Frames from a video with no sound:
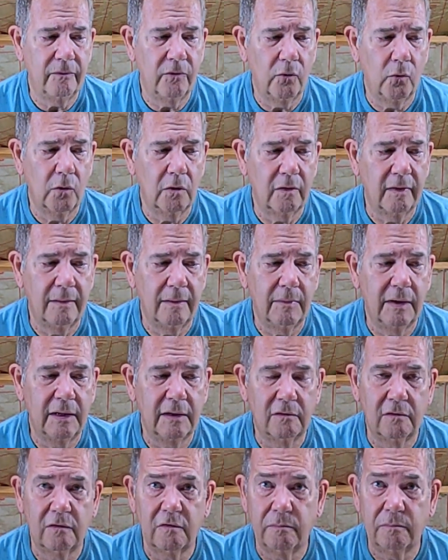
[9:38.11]
or they
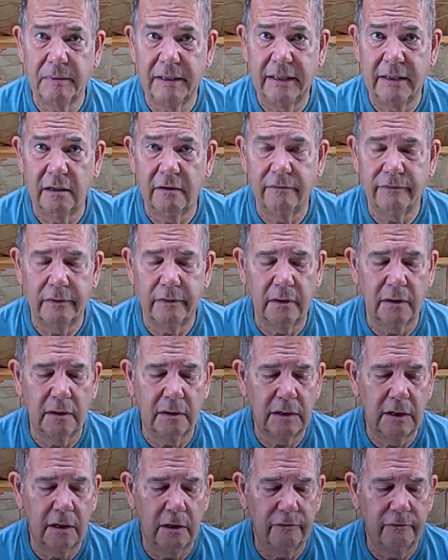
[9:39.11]
might split if you're
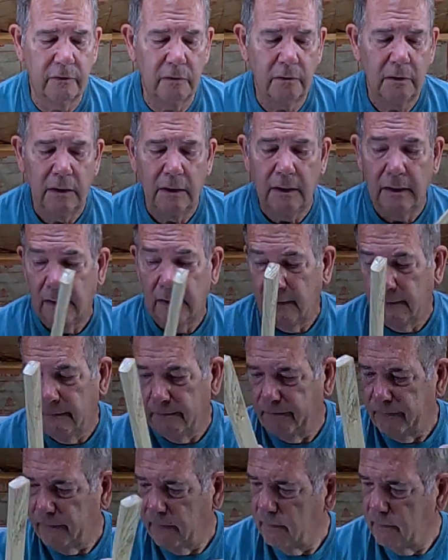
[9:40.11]
not careful.
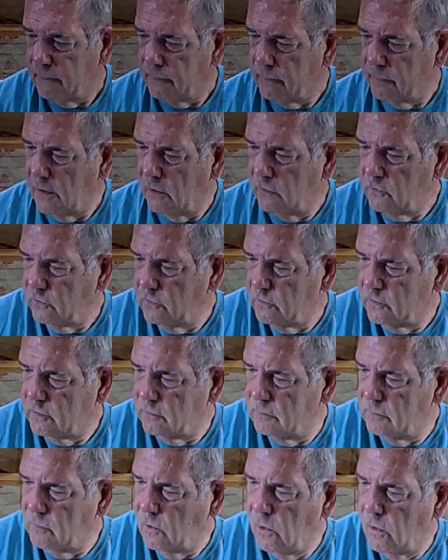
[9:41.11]
Those are
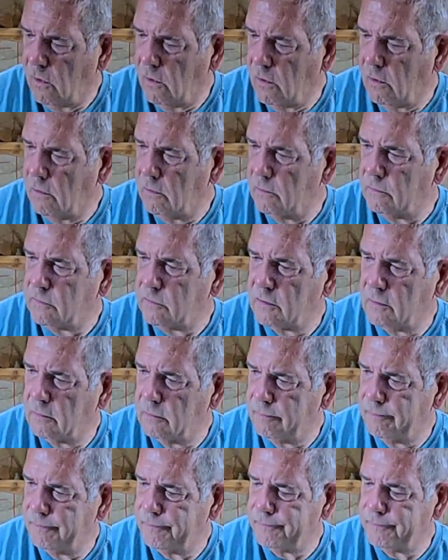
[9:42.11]
all
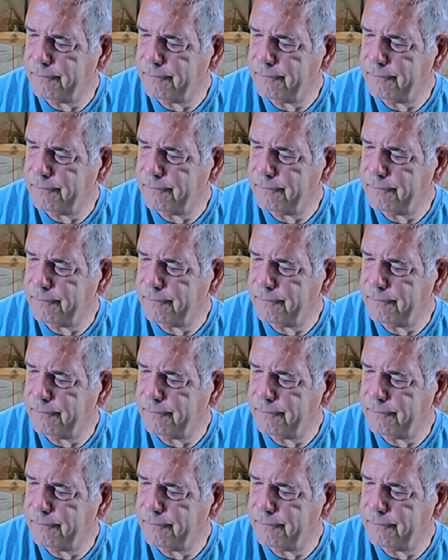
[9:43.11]
some